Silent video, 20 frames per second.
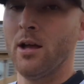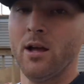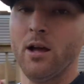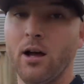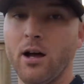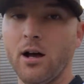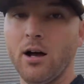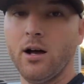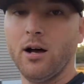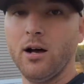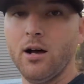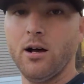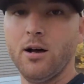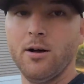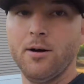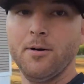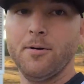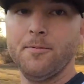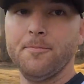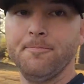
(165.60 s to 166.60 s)

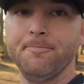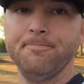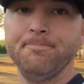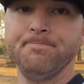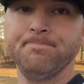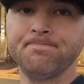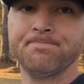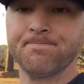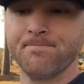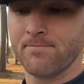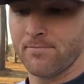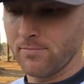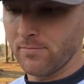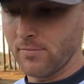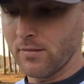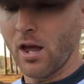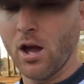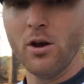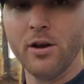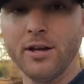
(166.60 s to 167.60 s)

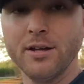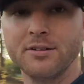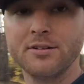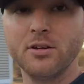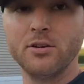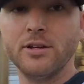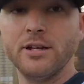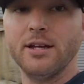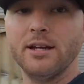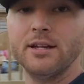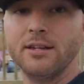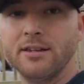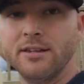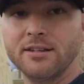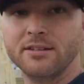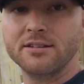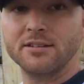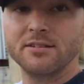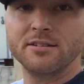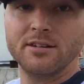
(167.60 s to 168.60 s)
Oh yeah, so yeah,
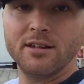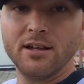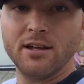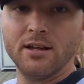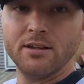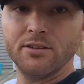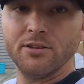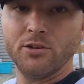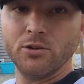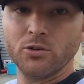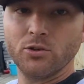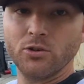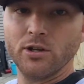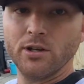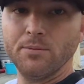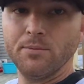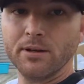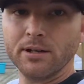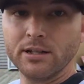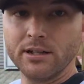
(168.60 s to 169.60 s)
this is the new
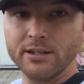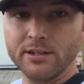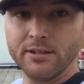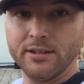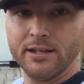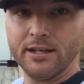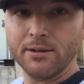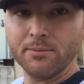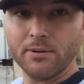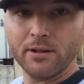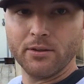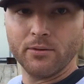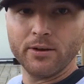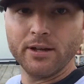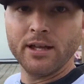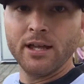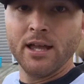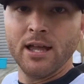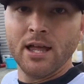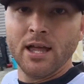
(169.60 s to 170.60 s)
crib. Cleaned the deck, by the way.
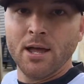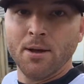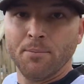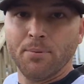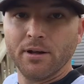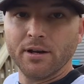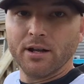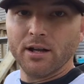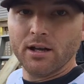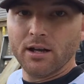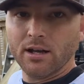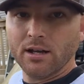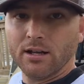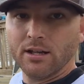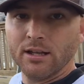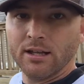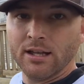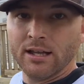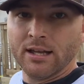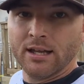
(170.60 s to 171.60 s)

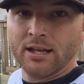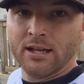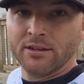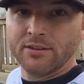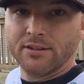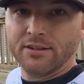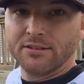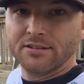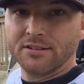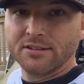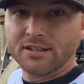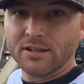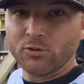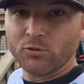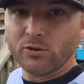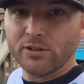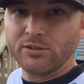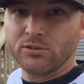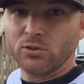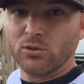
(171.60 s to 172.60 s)
But this is a
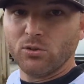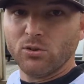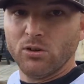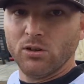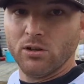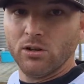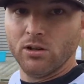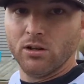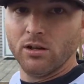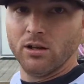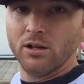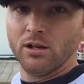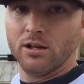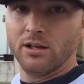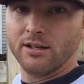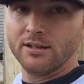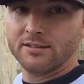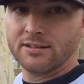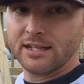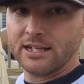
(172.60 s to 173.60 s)
rental.
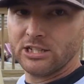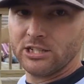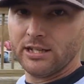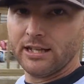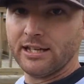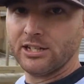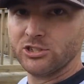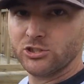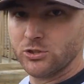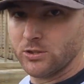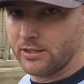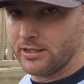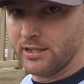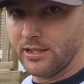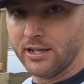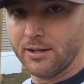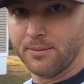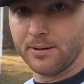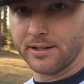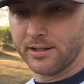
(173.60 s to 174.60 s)
It's actually
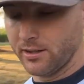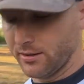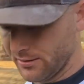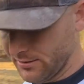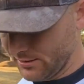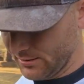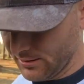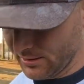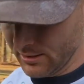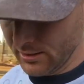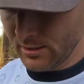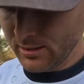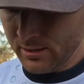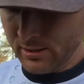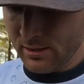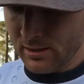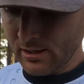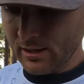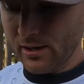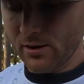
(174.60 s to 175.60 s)
my cousin's
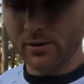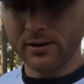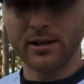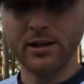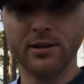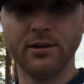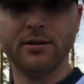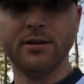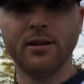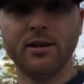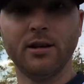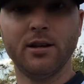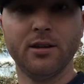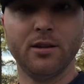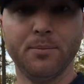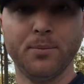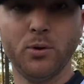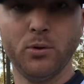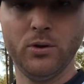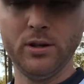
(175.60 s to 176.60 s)
out here in the
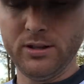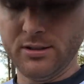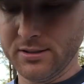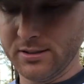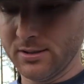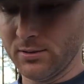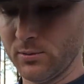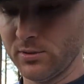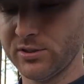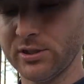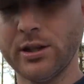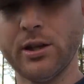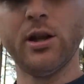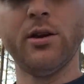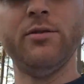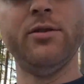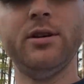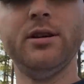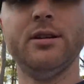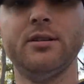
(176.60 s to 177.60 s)
boonies, which I
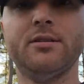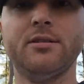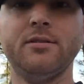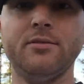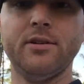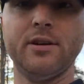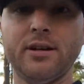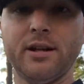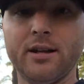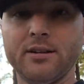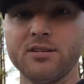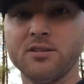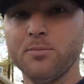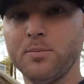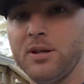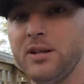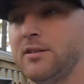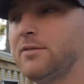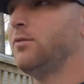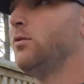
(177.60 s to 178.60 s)
love it. It's very nice and
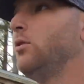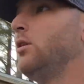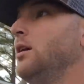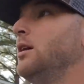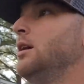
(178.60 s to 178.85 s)
peaceful.